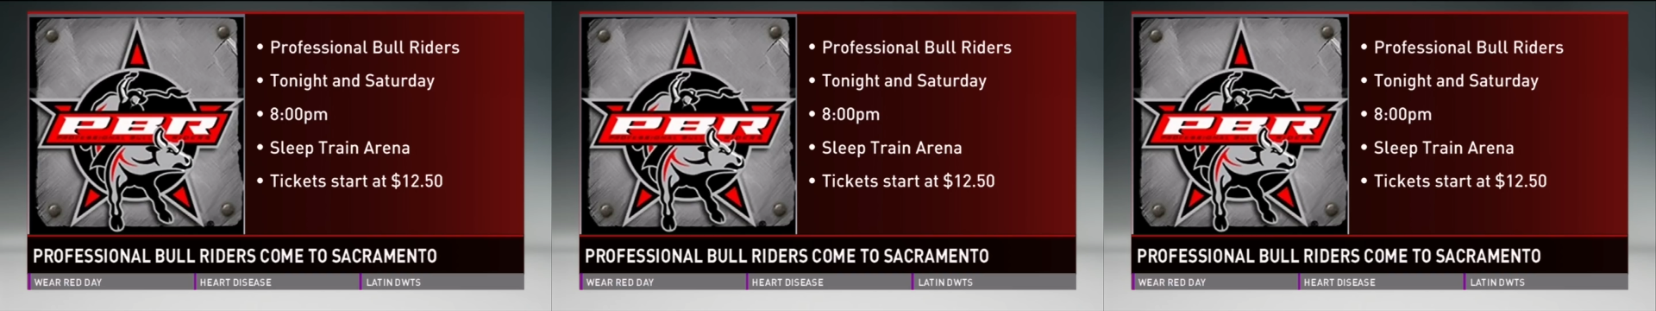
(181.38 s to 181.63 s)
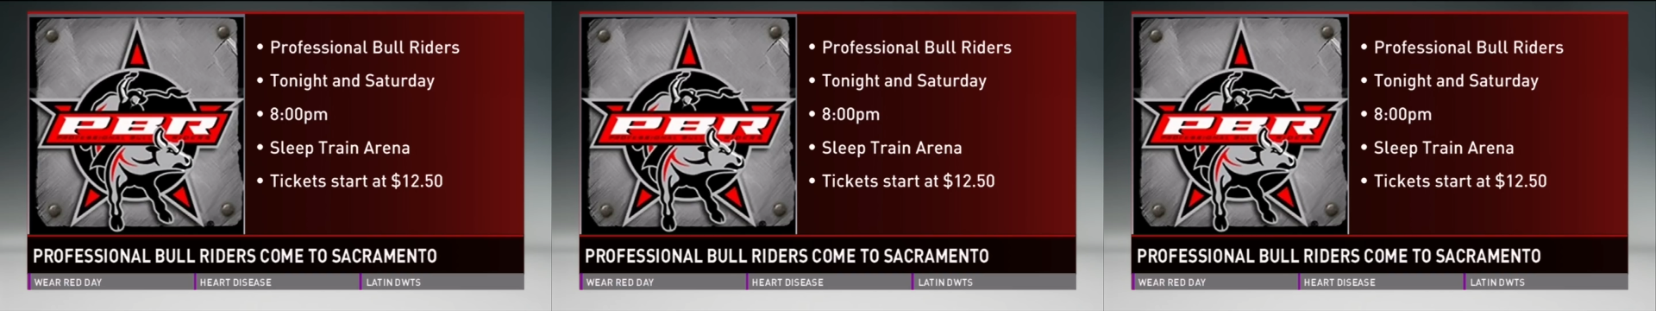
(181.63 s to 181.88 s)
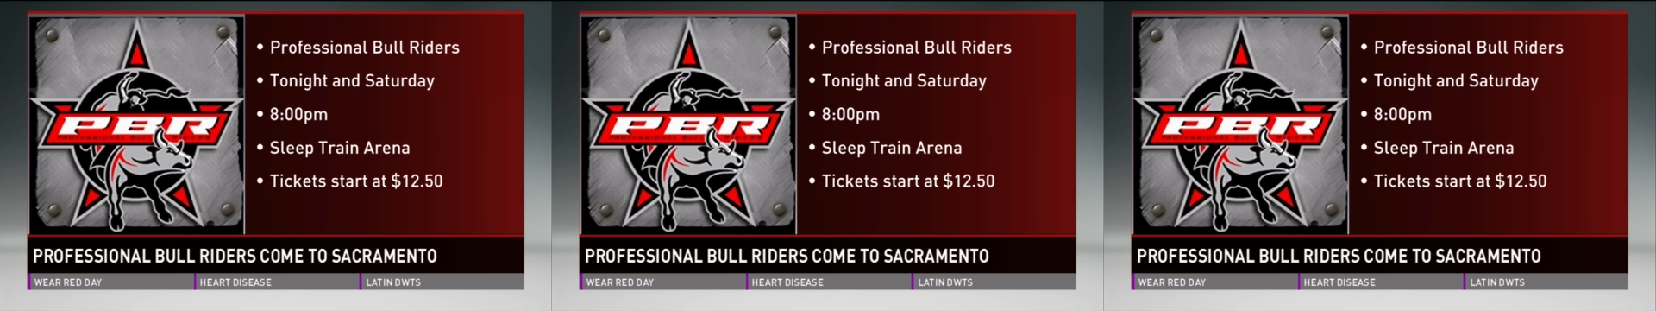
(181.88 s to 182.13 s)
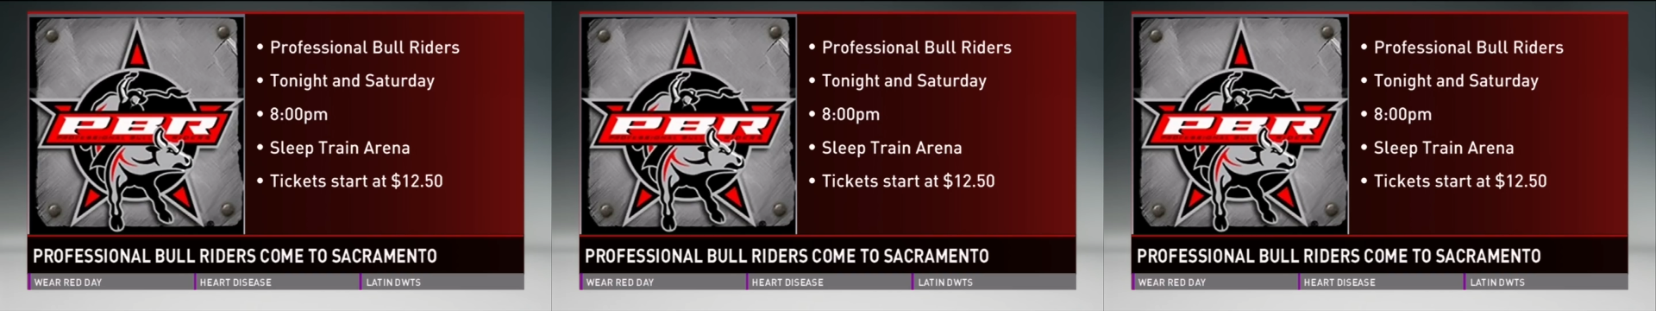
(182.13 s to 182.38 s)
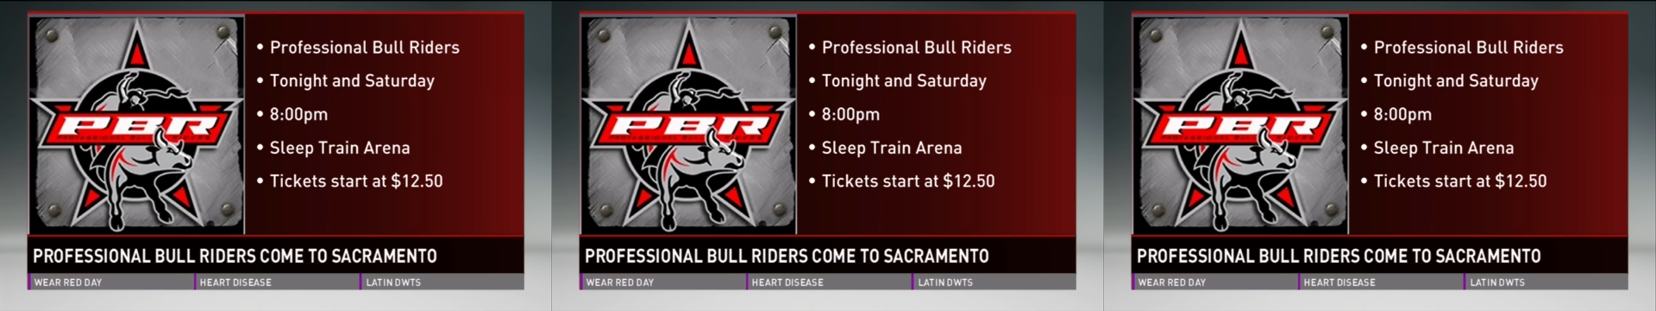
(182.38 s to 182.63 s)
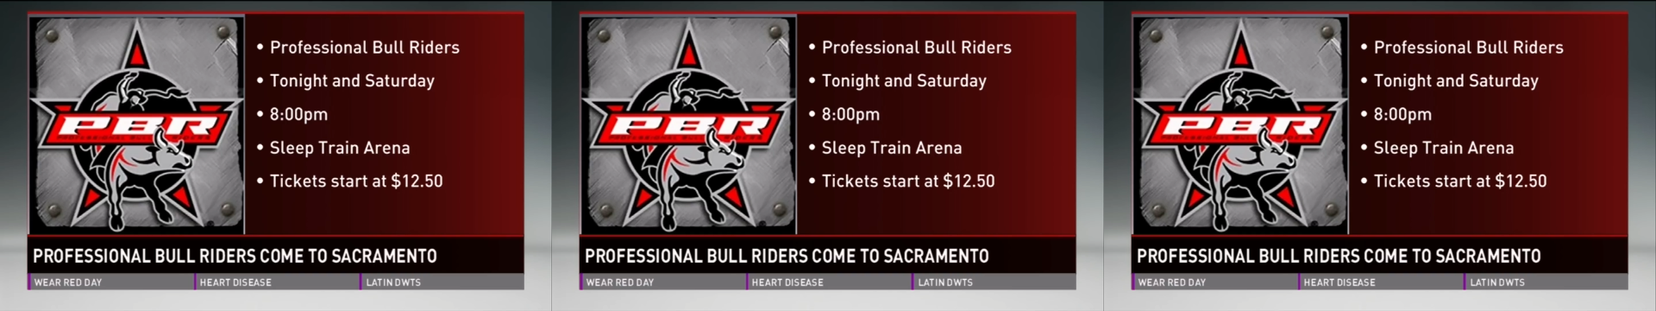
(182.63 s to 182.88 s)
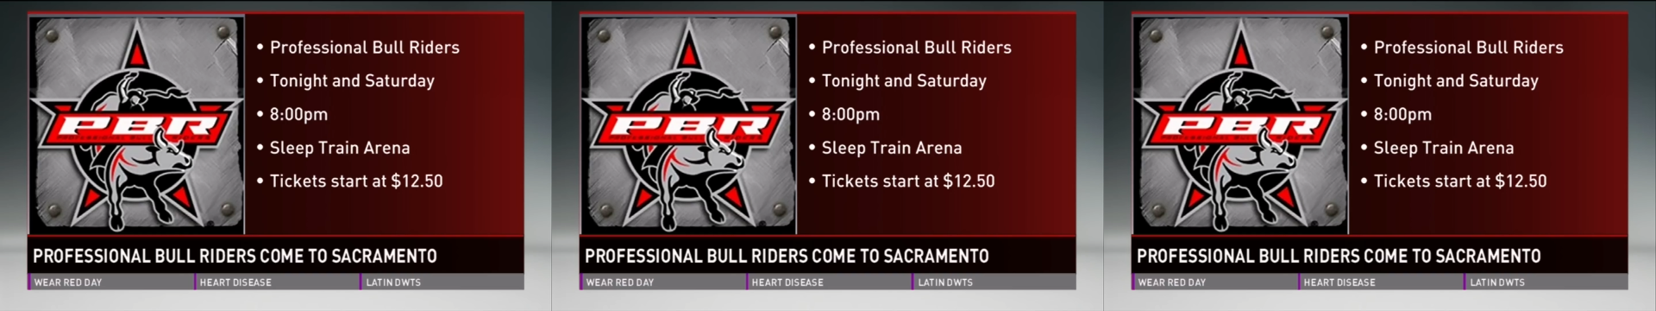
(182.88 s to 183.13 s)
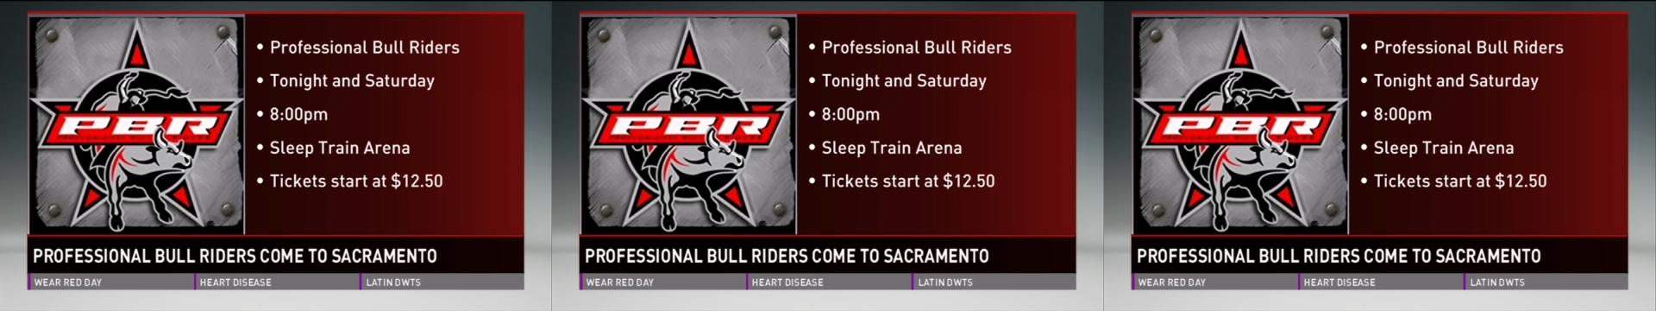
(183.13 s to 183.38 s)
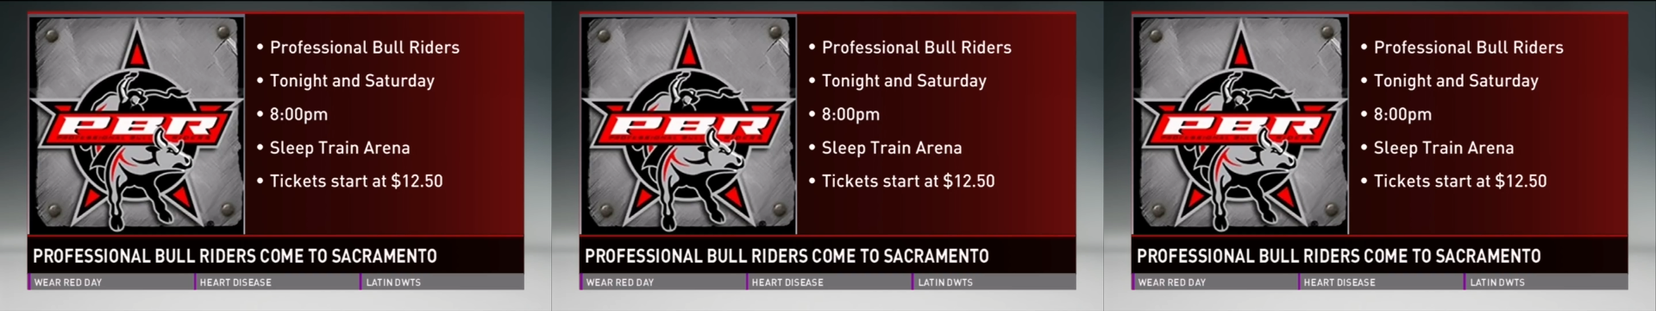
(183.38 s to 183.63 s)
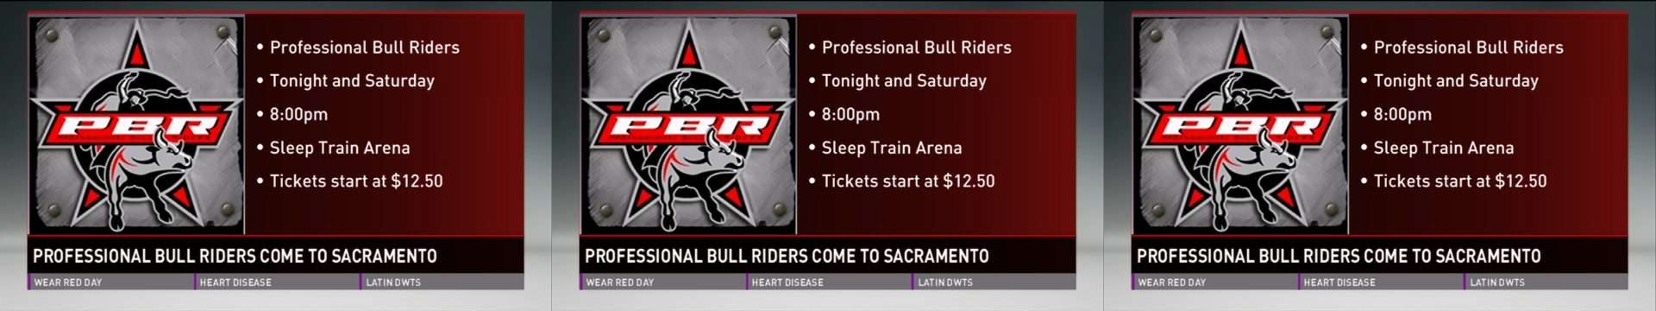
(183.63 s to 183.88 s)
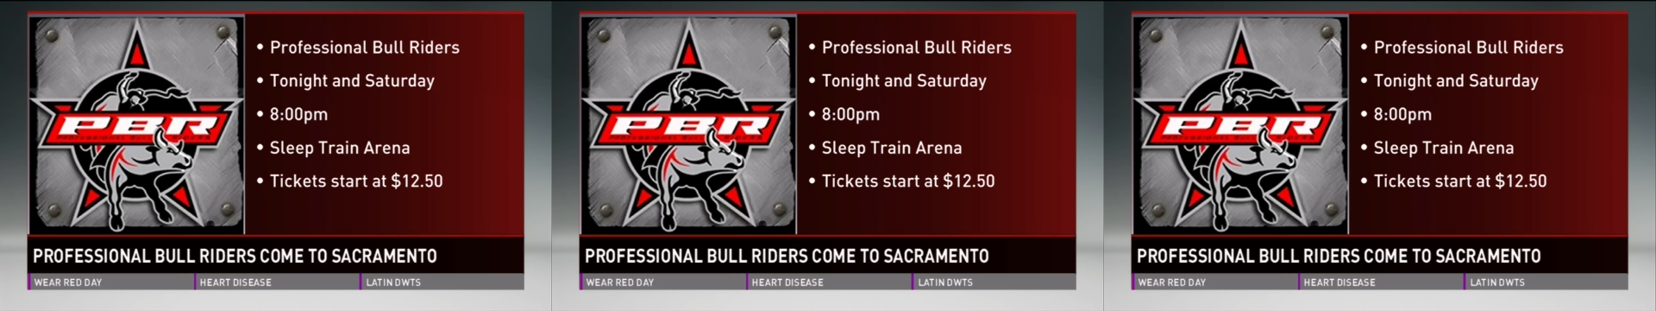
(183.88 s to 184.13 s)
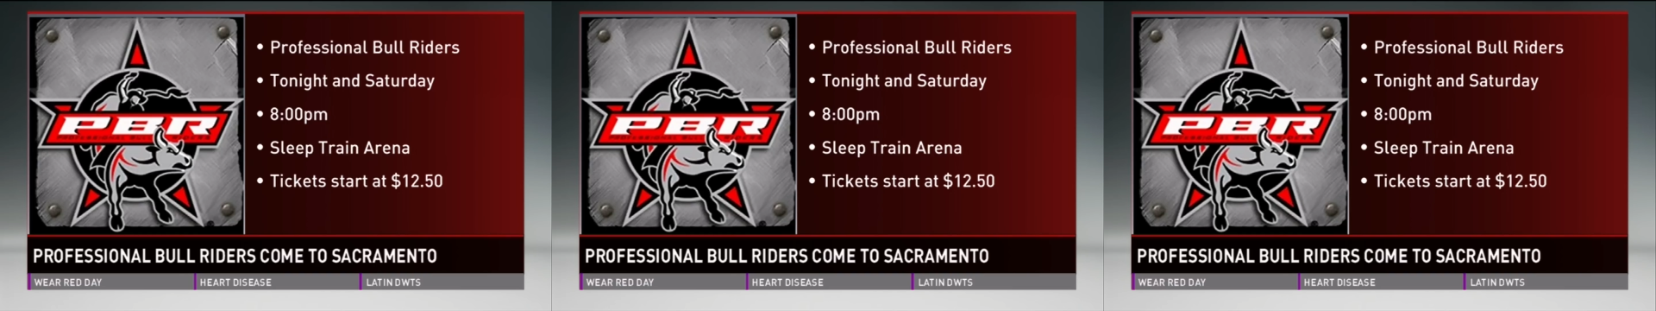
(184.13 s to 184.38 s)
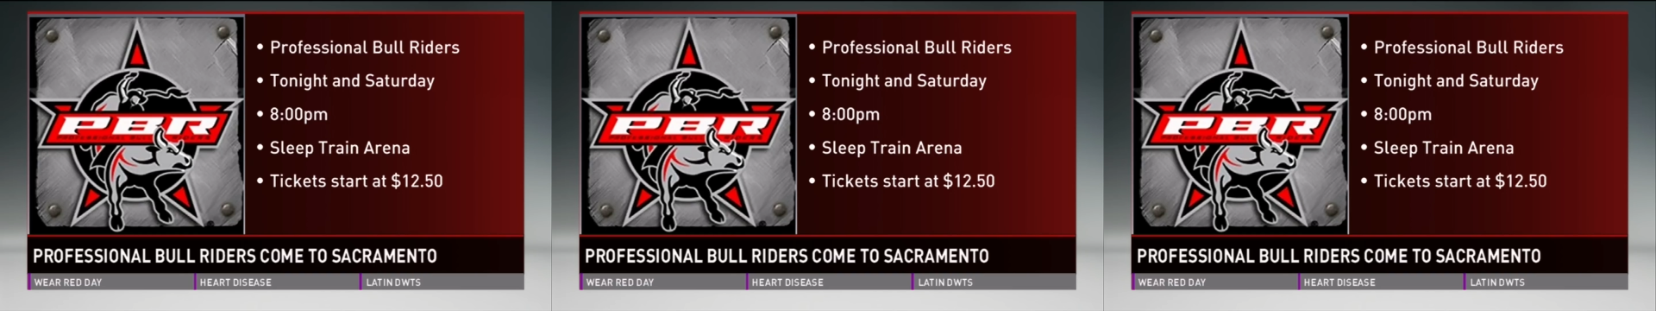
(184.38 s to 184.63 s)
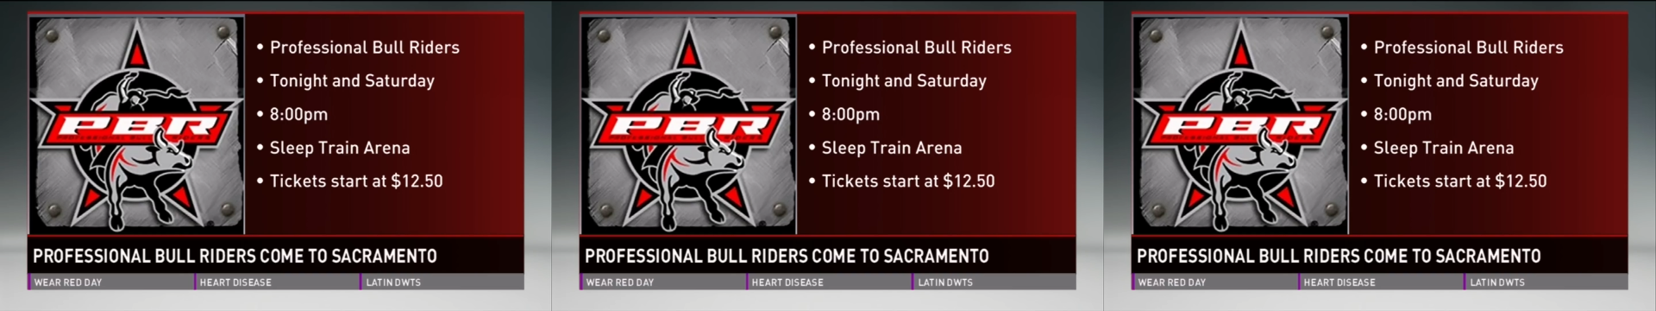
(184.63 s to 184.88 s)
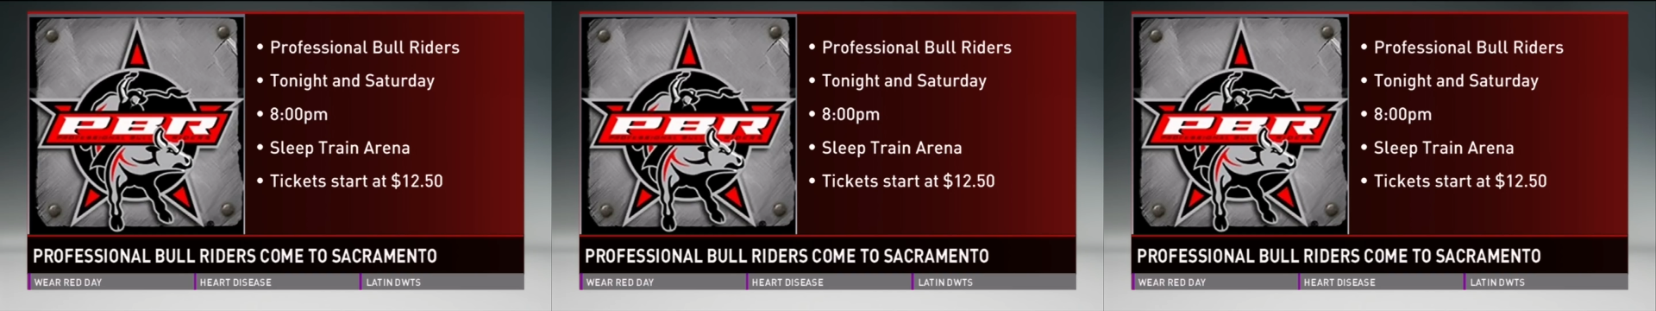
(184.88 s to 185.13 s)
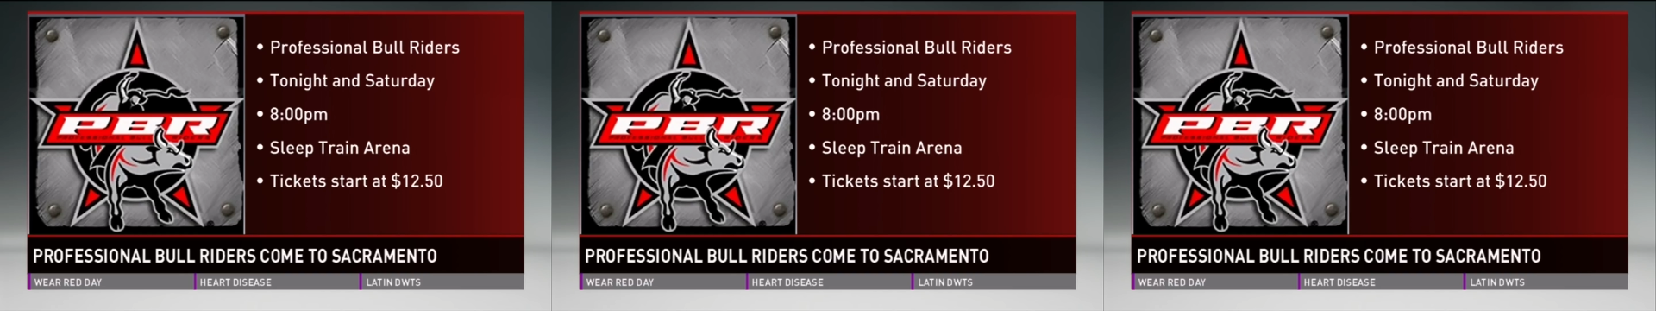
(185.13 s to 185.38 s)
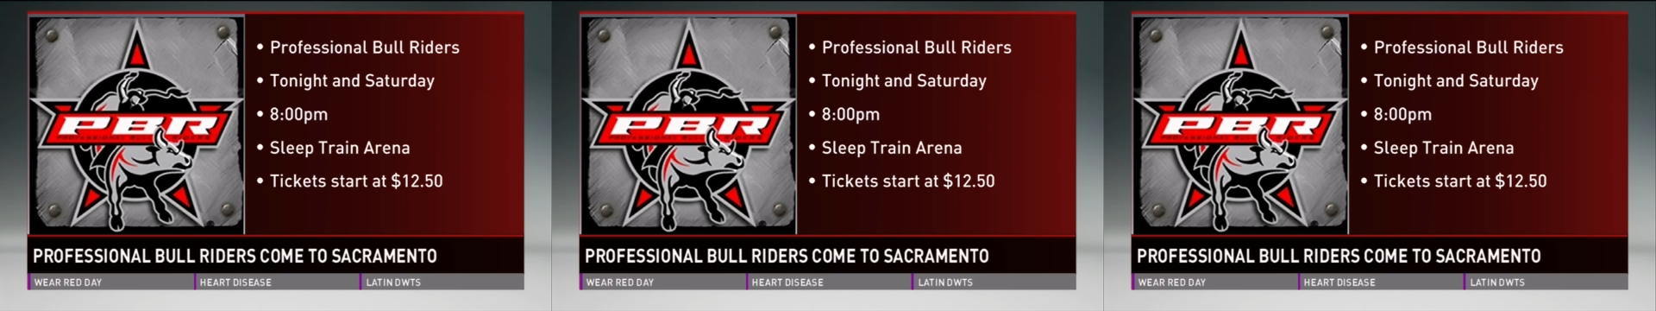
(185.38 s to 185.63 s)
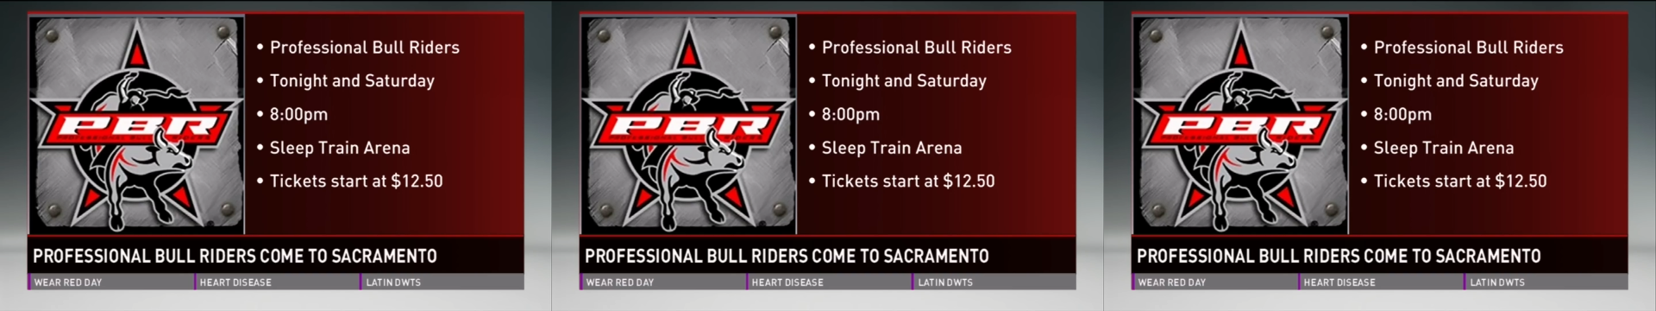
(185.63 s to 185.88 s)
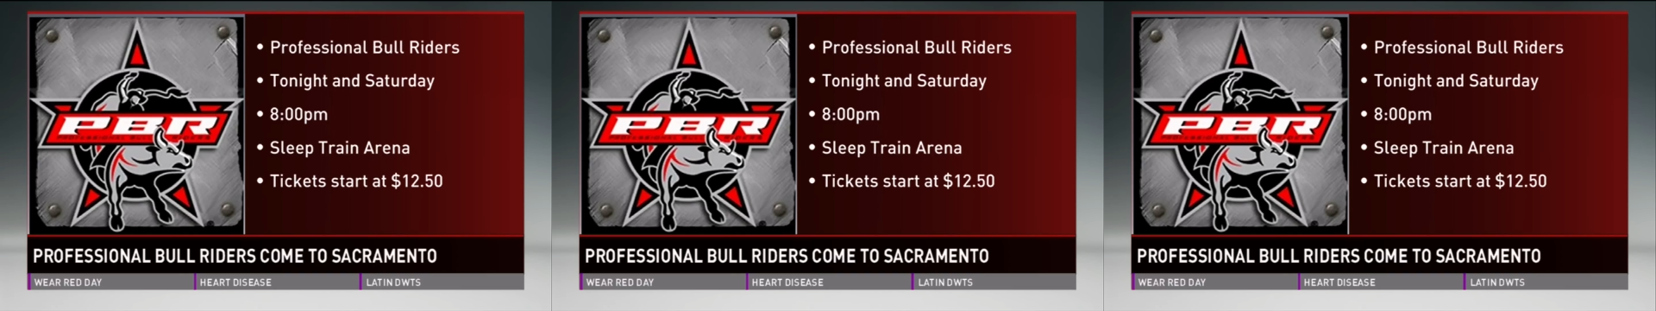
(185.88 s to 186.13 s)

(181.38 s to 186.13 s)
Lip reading: No face is visible, so there are no lips to read.